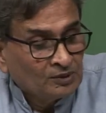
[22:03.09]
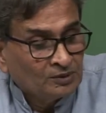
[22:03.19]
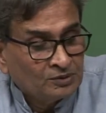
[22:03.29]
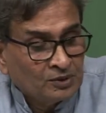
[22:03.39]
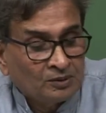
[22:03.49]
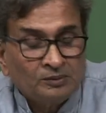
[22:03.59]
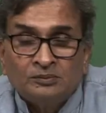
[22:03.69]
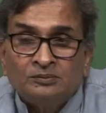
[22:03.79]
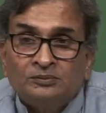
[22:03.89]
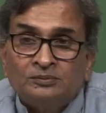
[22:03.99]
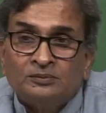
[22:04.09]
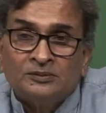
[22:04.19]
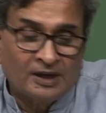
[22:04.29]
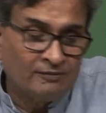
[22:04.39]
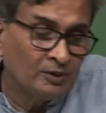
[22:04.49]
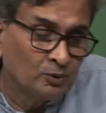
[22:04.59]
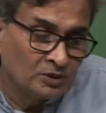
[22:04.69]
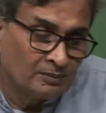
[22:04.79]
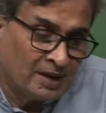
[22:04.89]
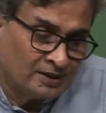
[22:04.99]
So, can we do
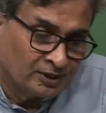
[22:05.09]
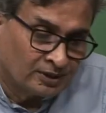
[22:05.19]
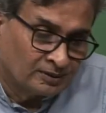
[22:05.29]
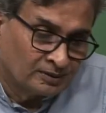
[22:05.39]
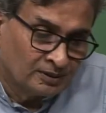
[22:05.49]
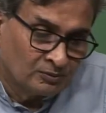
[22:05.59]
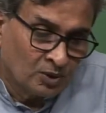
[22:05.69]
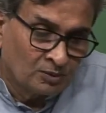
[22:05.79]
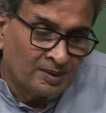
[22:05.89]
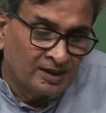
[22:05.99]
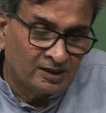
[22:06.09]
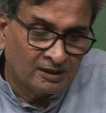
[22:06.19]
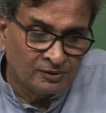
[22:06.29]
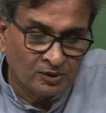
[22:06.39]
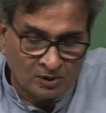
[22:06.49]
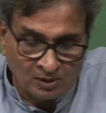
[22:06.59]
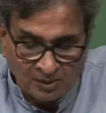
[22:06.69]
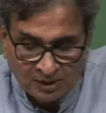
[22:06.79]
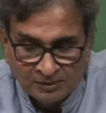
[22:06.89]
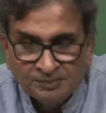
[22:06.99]
some magic? What magic are we talking
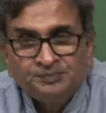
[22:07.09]
about?